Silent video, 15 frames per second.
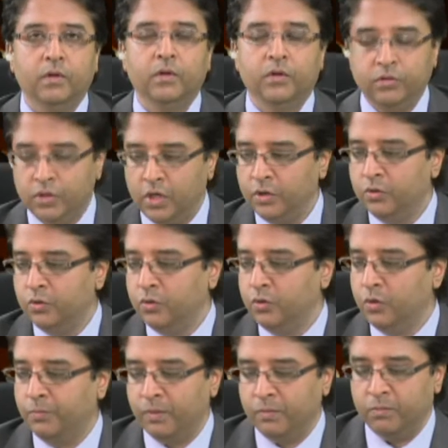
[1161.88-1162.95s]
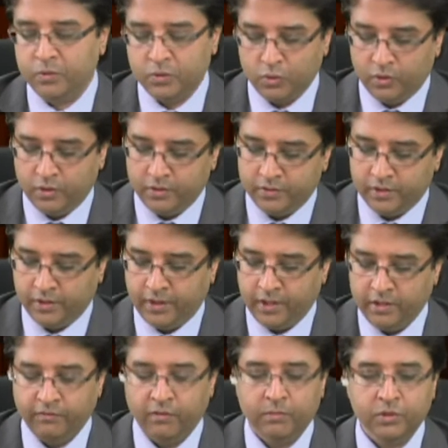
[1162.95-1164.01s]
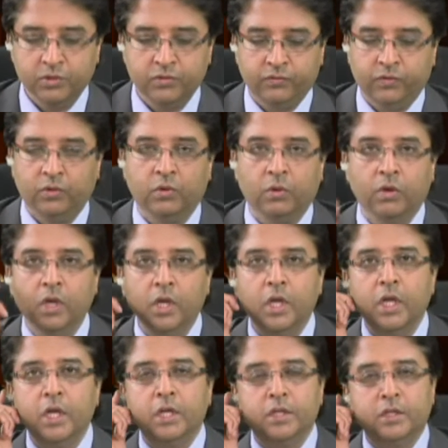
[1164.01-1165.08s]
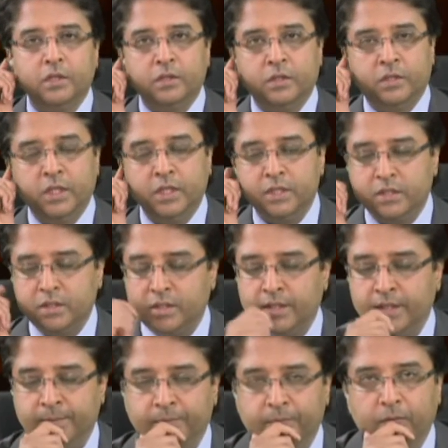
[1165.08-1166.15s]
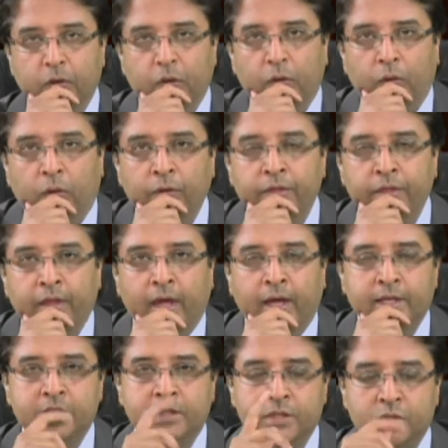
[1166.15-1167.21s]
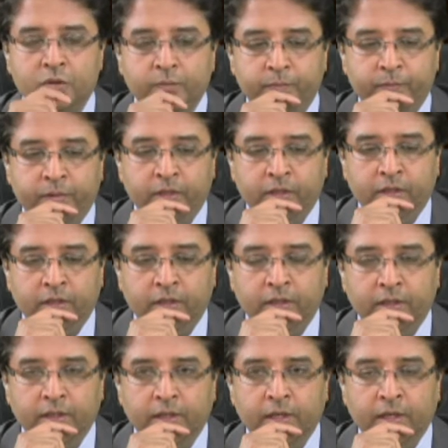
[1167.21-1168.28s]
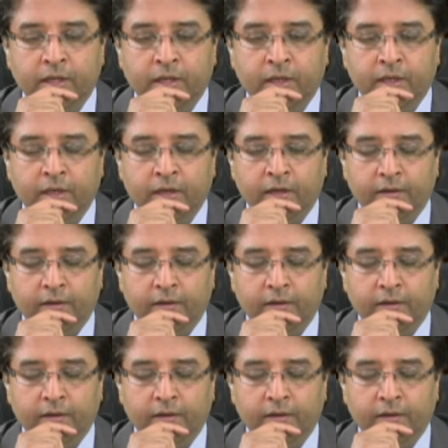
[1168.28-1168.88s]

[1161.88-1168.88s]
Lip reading: no problem at all. Thank you very much for your call. Just on that, just to be on